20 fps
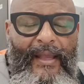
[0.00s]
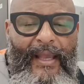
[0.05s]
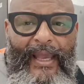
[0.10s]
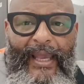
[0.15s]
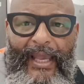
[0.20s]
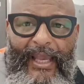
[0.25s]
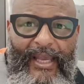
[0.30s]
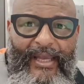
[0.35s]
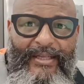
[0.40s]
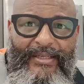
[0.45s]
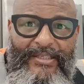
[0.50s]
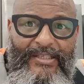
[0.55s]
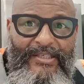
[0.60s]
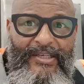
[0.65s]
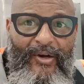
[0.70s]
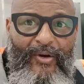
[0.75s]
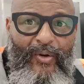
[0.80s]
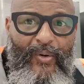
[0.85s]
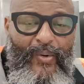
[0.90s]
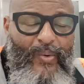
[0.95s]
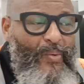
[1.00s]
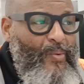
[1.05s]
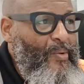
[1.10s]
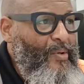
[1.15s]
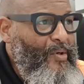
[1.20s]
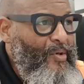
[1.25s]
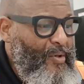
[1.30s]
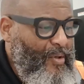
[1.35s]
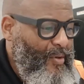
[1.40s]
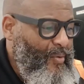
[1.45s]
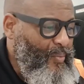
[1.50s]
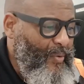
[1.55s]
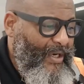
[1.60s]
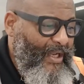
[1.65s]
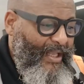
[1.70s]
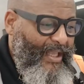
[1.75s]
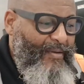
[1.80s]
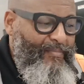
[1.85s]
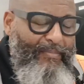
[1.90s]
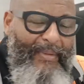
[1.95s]
And so when I
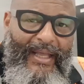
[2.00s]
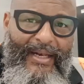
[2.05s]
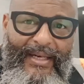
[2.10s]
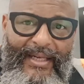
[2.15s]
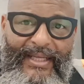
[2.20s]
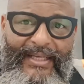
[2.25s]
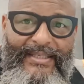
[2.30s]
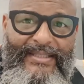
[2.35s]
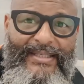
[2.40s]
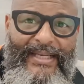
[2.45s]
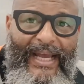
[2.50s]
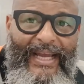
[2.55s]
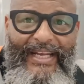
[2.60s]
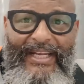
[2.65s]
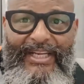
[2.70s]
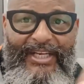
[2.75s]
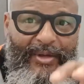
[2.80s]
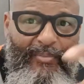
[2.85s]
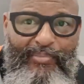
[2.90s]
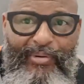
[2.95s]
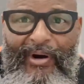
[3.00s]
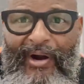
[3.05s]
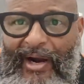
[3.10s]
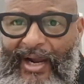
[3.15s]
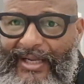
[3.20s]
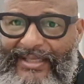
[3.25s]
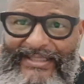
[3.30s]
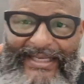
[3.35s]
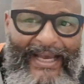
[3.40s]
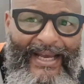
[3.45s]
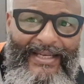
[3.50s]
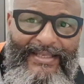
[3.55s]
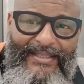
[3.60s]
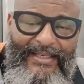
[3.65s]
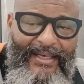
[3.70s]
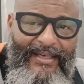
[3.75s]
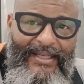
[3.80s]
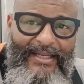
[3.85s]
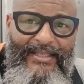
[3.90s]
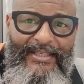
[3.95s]
get my list, I need to prioritize
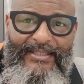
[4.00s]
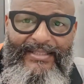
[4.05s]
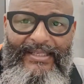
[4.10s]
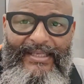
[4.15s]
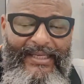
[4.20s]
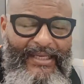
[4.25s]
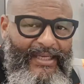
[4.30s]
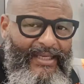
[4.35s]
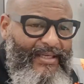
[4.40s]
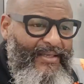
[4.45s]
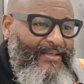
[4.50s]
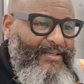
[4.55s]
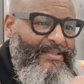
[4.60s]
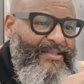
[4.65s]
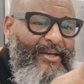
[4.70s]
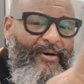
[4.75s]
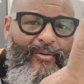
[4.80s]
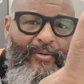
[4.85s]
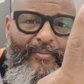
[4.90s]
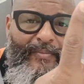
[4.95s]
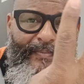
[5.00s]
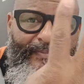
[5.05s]
the list. So